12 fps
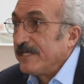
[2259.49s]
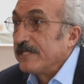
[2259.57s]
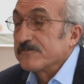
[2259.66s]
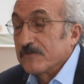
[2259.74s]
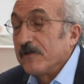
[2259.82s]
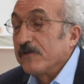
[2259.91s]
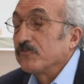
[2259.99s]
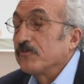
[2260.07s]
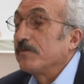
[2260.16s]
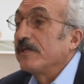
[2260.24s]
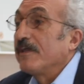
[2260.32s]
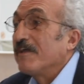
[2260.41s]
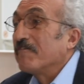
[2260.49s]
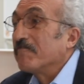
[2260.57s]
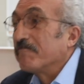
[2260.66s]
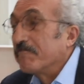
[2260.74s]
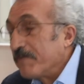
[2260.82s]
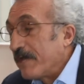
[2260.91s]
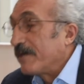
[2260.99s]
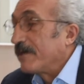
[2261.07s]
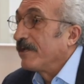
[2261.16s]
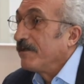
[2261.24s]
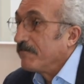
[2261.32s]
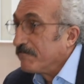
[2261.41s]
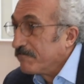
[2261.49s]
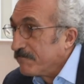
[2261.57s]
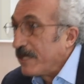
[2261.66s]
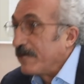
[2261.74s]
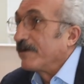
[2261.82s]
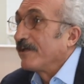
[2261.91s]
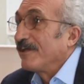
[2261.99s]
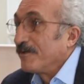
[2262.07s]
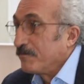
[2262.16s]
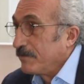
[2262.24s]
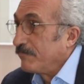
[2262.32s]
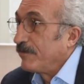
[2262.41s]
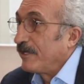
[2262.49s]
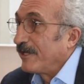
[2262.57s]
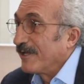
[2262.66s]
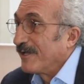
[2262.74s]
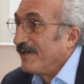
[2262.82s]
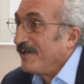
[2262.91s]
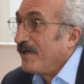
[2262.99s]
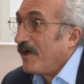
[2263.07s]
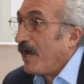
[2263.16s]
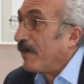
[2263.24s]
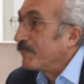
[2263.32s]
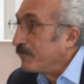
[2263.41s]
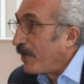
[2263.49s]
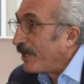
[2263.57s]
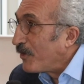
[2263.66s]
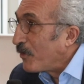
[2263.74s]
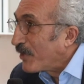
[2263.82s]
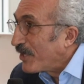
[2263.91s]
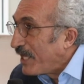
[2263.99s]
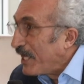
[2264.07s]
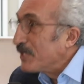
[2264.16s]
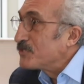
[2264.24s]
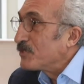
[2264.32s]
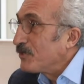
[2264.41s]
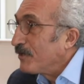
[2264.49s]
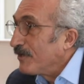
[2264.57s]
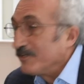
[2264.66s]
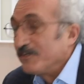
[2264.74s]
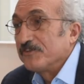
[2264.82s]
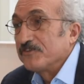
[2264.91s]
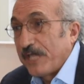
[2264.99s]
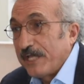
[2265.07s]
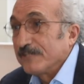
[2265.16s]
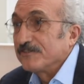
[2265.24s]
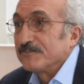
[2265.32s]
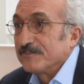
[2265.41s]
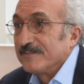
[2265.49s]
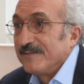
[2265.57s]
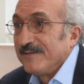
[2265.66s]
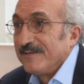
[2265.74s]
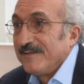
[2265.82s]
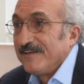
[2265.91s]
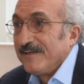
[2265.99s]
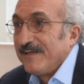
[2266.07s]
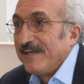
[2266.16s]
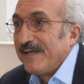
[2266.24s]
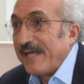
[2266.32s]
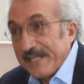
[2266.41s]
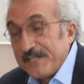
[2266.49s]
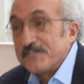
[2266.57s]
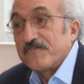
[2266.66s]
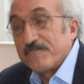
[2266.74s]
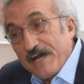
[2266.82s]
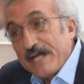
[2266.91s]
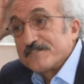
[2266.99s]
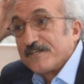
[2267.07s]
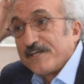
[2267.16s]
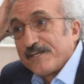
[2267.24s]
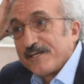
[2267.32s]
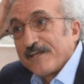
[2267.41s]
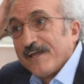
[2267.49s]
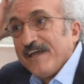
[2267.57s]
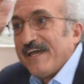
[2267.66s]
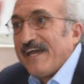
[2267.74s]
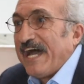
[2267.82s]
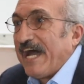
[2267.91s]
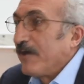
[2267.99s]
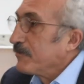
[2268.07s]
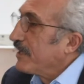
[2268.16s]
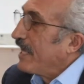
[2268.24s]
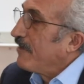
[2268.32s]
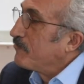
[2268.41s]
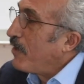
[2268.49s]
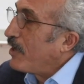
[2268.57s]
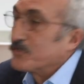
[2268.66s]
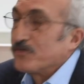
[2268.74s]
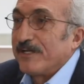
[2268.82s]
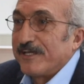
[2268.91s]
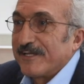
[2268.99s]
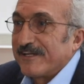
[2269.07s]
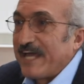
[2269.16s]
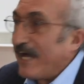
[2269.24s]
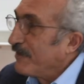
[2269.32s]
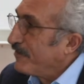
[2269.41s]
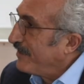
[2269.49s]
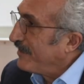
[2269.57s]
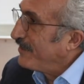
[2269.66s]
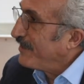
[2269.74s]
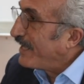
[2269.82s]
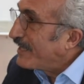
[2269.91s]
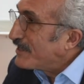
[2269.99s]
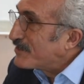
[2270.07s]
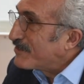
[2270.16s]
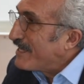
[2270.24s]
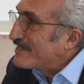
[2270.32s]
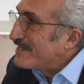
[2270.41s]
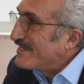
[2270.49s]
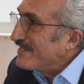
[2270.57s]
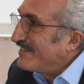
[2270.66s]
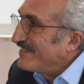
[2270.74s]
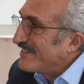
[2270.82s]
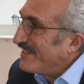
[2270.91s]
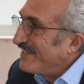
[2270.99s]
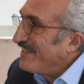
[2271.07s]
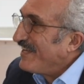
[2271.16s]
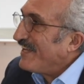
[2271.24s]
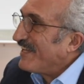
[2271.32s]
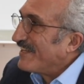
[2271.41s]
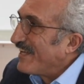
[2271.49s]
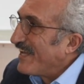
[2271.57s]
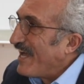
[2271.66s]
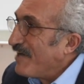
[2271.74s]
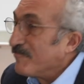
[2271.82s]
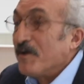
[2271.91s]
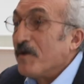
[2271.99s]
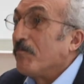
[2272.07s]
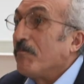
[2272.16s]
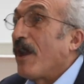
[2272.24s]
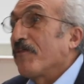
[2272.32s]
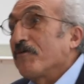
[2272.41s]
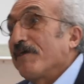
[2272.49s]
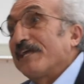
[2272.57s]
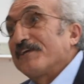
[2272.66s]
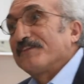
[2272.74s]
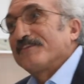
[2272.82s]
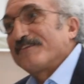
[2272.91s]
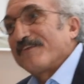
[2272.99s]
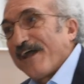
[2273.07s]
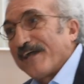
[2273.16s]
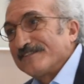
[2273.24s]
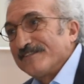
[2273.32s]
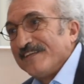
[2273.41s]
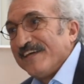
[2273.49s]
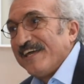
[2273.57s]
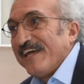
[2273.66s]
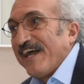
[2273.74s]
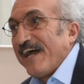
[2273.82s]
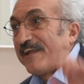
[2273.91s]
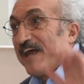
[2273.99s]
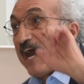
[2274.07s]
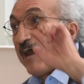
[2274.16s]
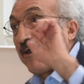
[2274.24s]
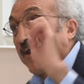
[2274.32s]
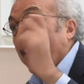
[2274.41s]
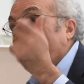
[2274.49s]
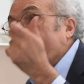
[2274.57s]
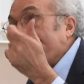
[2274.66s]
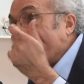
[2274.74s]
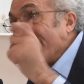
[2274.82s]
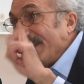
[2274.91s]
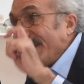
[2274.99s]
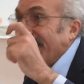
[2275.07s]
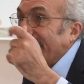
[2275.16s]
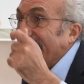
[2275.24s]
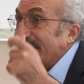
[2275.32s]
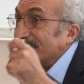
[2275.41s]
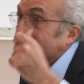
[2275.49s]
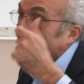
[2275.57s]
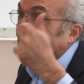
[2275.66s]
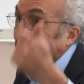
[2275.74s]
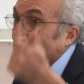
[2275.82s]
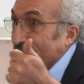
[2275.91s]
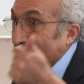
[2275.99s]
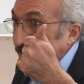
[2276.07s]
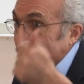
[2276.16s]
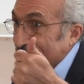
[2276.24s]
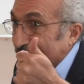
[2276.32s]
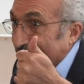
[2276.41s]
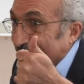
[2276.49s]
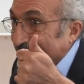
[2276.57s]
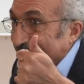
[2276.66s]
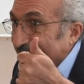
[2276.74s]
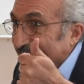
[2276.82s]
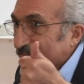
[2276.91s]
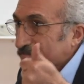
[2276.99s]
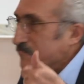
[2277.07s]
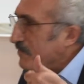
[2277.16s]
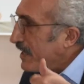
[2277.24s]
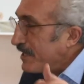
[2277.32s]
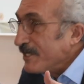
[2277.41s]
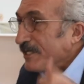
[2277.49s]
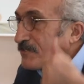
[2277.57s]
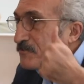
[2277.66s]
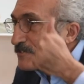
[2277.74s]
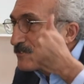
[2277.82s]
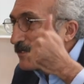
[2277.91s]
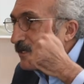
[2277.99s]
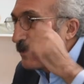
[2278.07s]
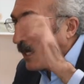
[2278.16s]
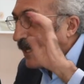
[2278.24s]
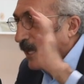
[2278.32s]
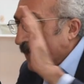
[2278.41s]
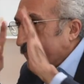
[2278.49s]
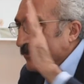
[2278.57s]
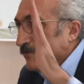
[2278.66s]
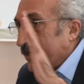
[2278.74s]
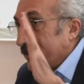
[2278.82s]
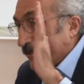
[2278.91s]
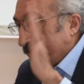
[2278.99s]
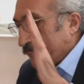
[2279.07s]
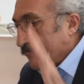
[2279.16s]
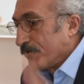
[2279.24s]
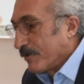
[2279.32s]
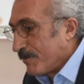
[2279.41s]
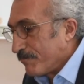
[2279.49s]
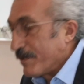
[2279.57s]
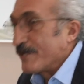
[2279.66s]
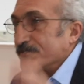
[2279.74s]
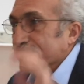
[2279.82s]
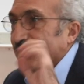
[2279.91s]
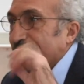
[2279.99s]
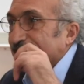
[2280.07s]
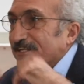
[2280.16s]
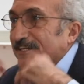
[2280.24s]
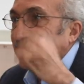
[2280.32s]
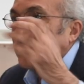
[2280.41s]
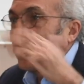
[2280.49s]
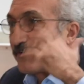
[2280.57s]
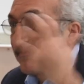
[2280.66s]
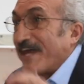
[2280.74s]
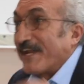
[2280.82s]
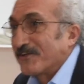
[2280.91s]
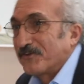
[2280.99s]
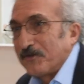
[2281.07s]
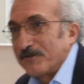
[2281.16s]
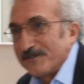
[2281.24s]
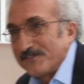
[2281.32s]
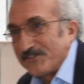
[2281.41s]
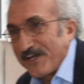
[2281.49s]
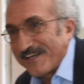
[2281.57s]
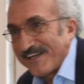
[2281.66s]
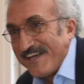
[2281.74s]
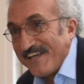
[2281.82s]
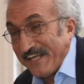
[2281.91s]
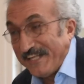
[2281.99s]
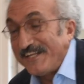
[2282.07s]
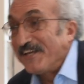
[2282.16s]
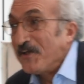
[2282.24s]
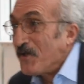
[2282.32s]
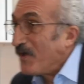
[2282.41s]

is going to be very, very revealing. I've done occasional checks, and it's fascinating how they have modulated, how in the English translation they have moderated the text, and how Khamenei has radicalized the text. Very interesting. I haven't done a full comparison. I did a sort of anecdotal check, and